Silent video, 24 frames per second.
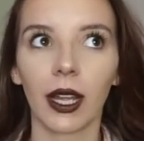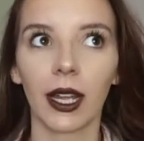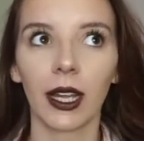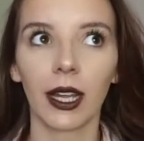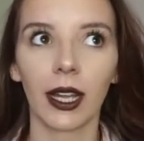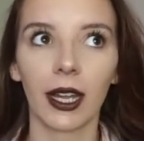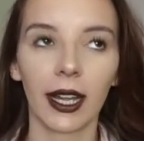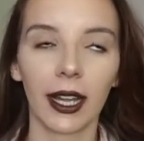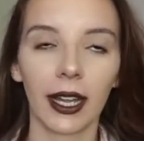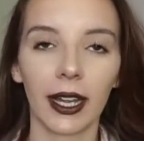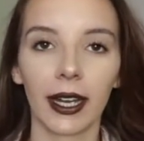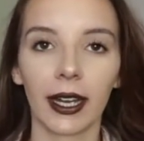
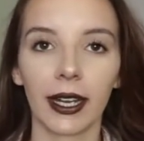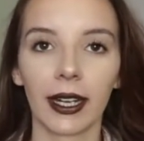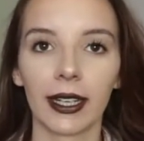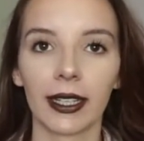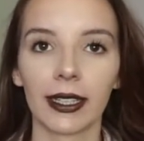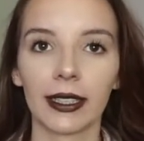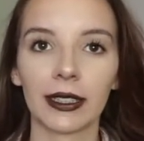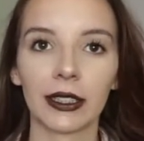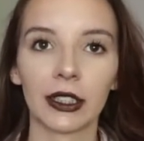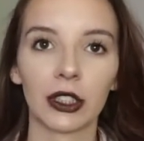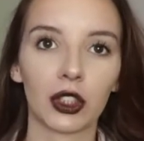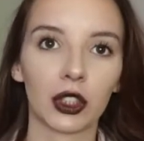
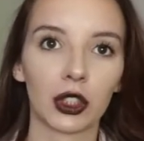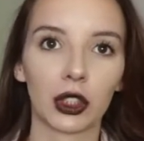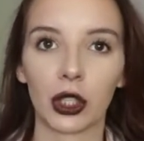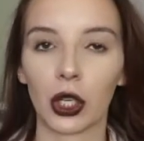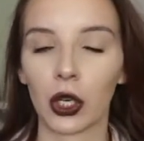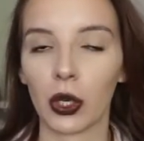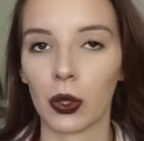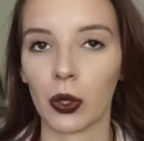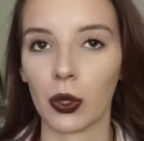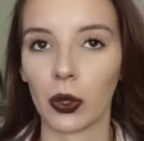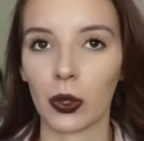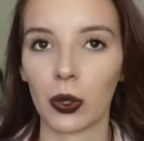And
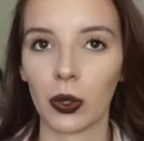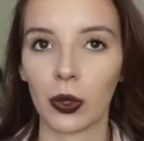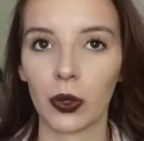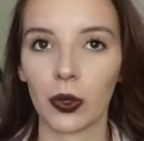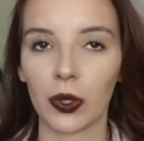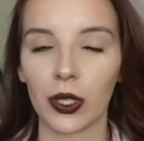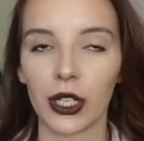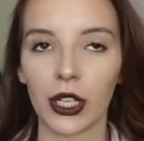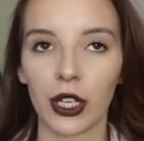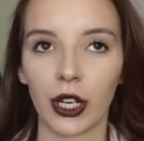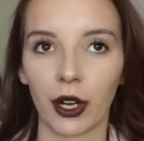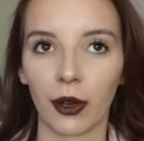so,
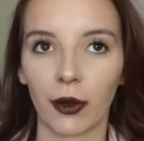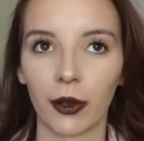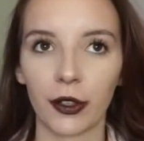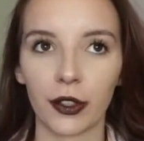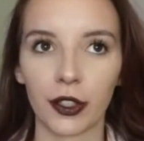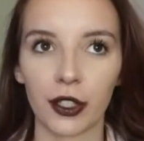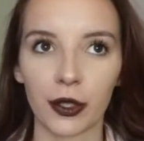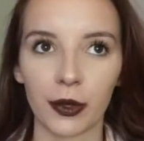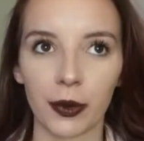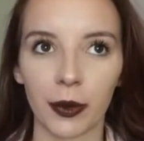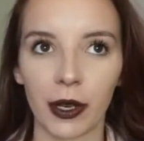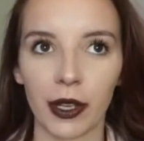you know, it
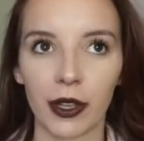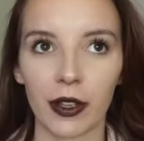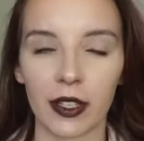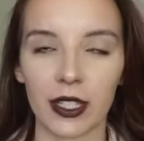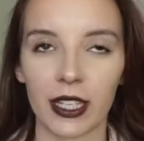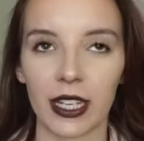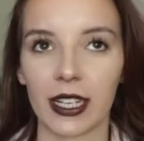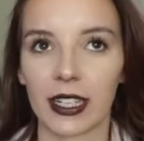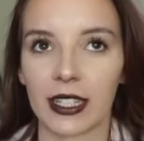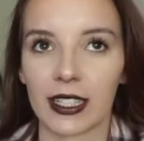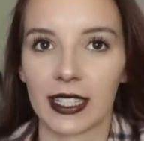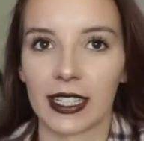was just one of those
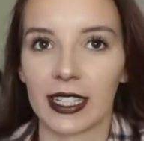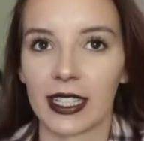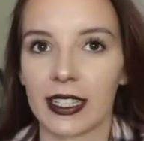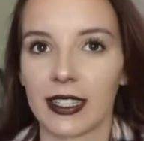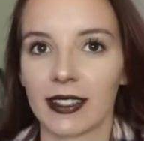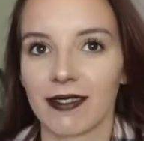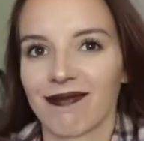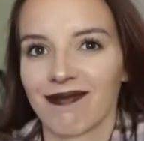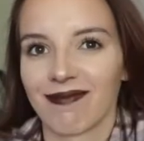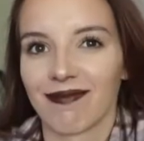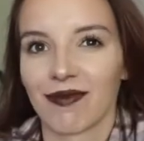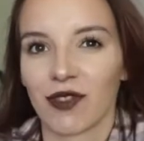things that
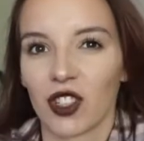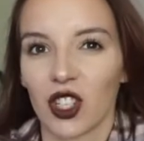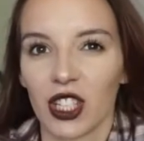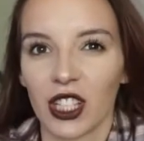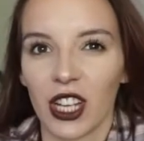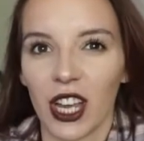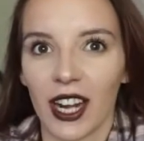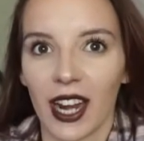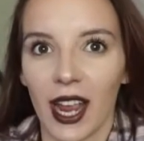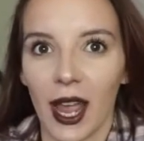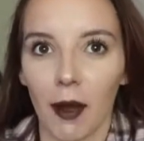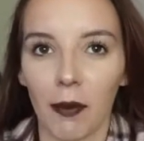just
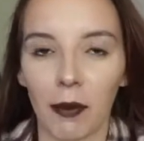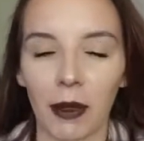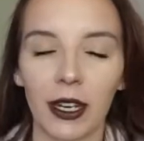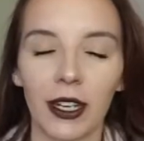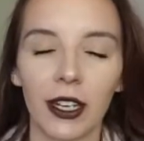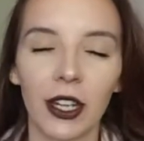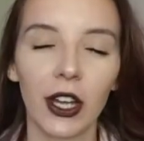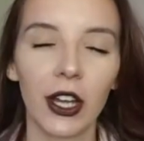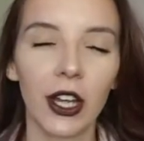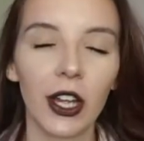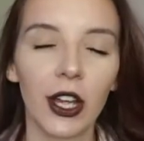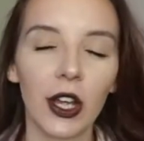kind of
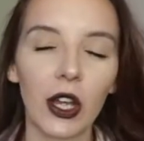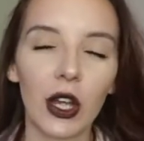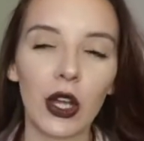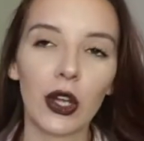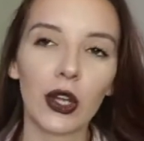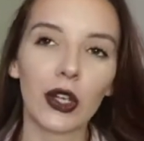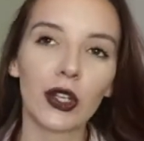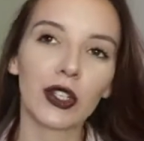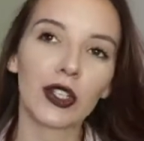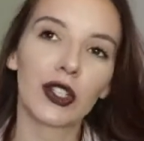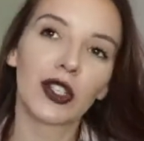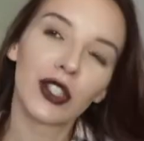happened.
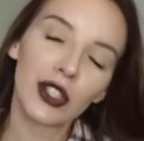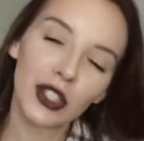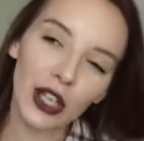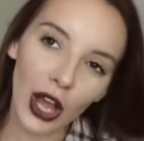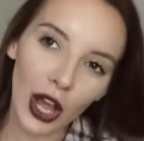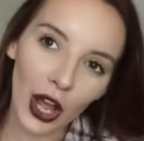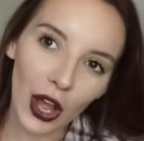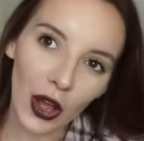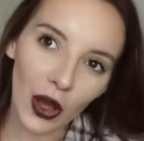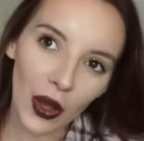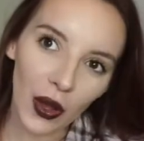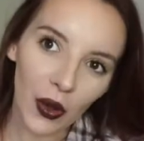So
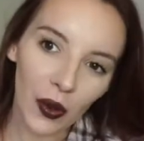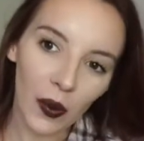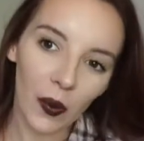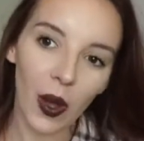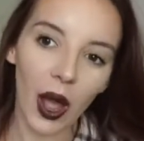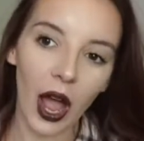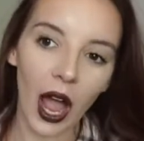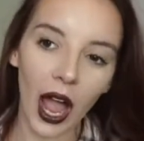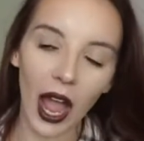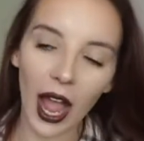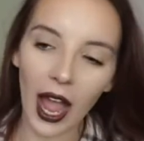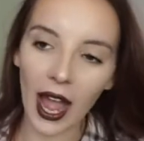
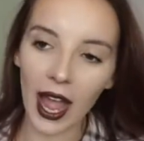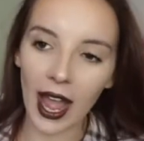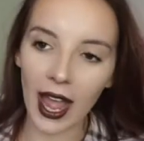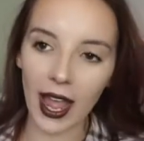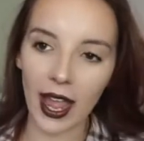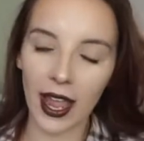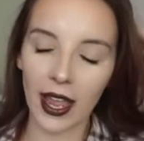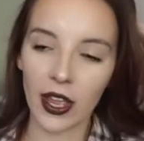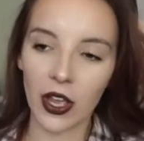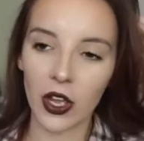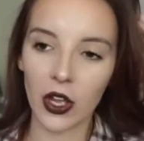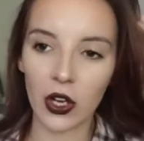
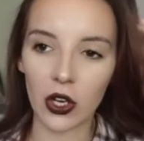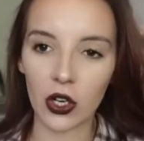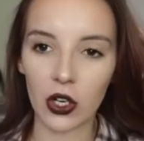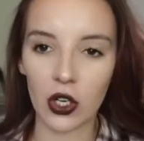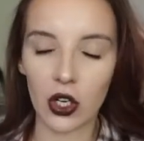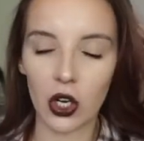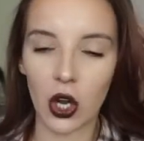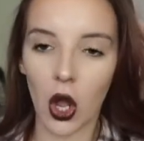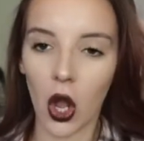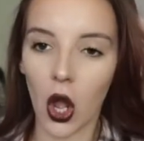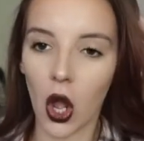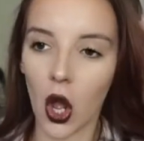I
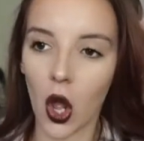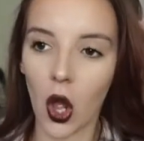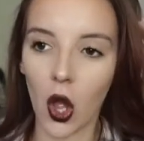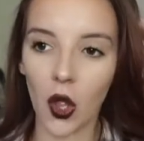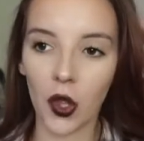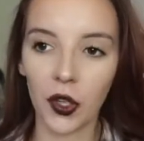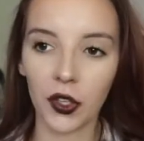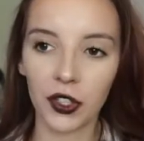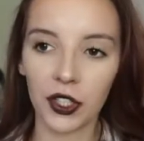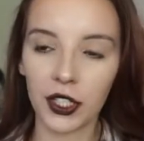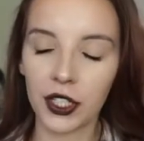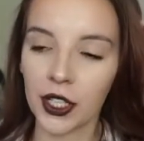
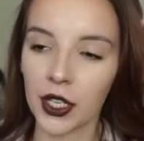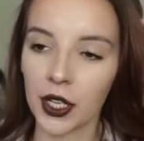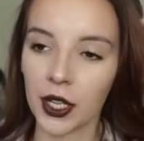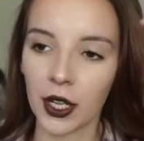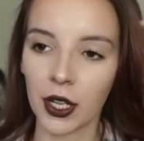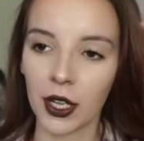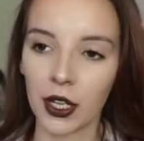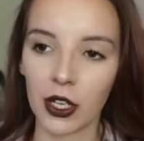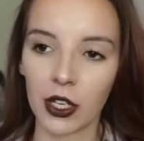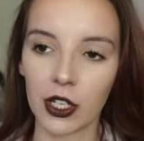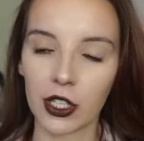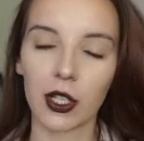called,
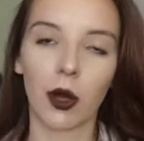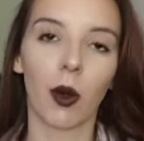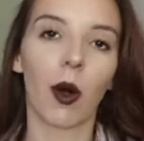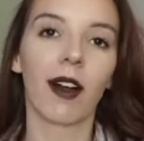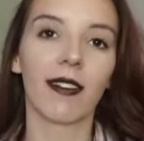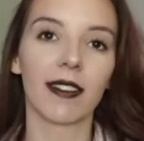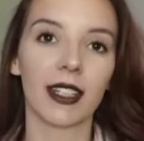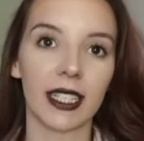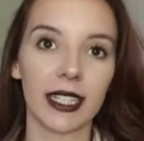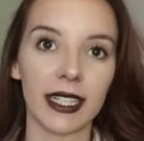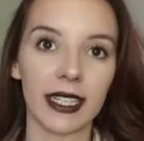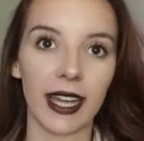so
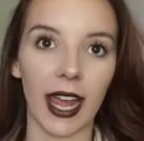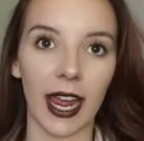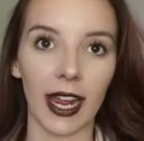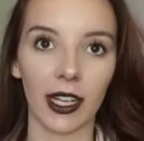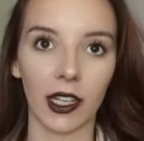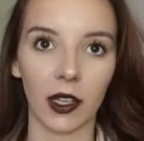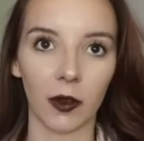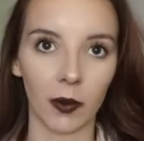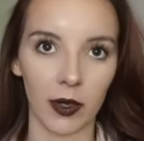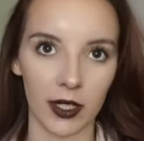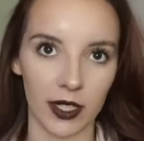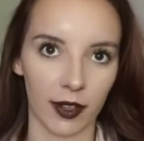obviously
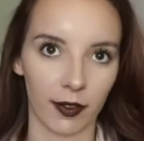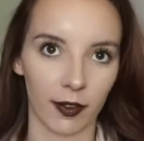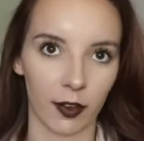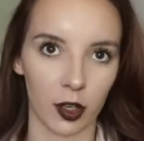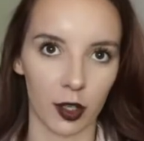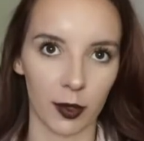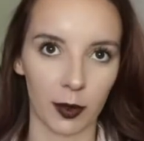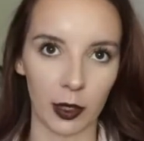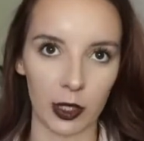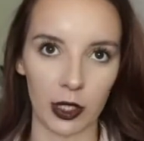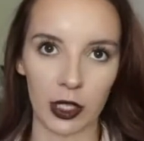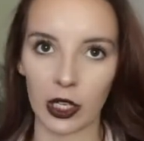Kaylin was the
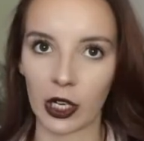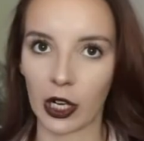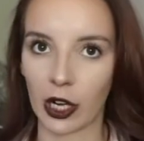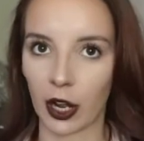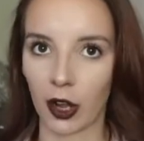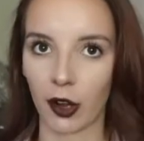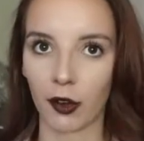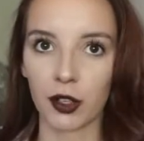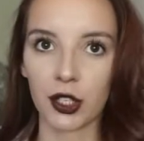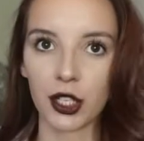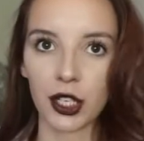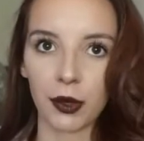first person to
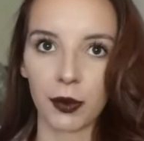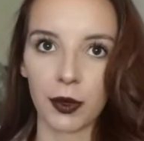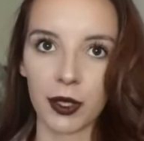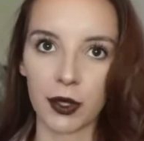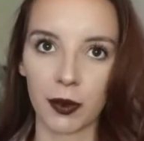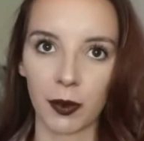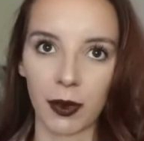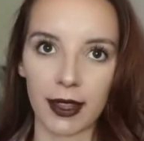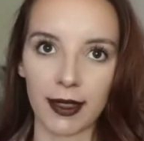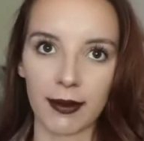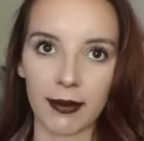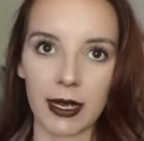know. She
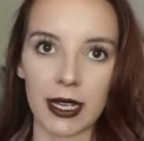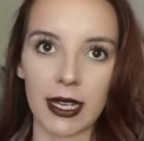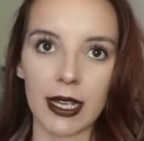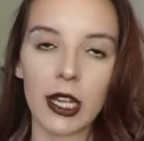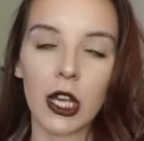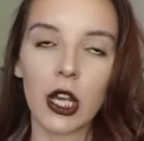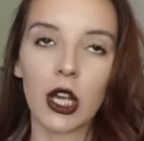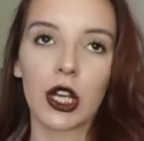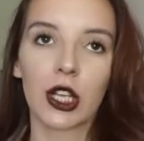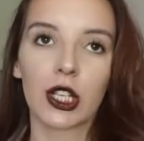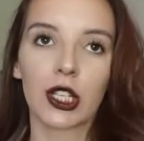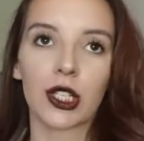was with me.
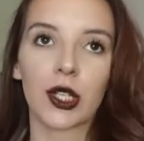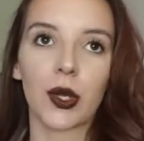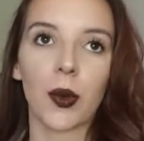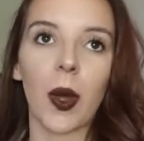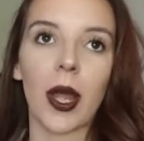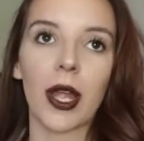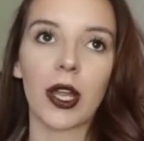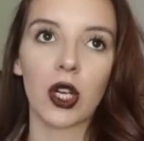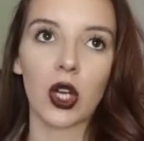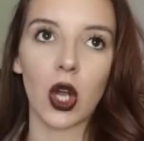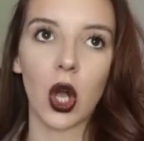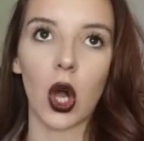So
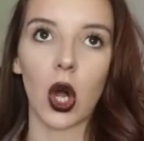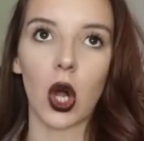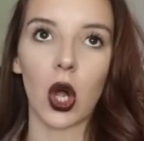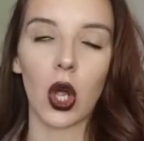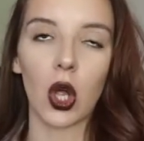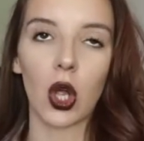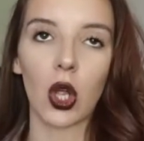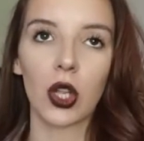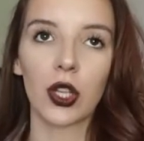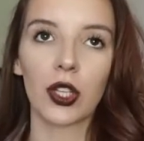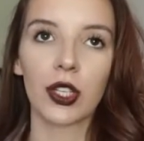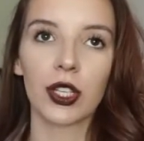I
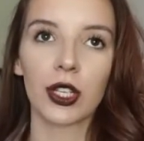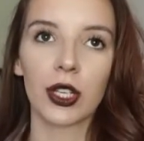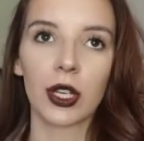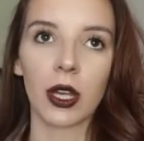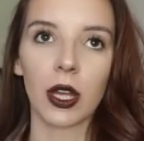called